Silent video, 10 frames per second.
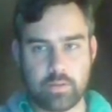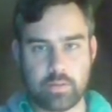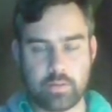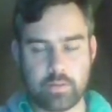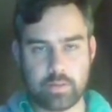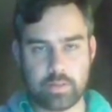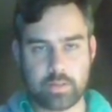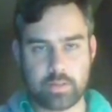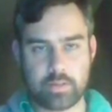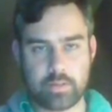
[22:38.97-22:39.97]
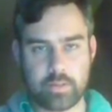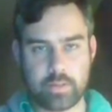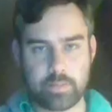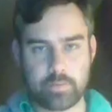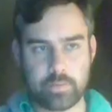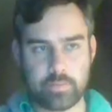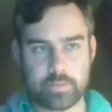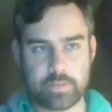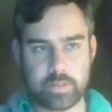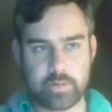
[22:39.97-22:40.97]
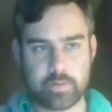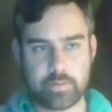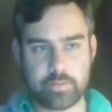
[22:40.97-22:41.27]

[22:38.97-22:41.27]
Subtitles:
Ugh, yeah, it probably was an error.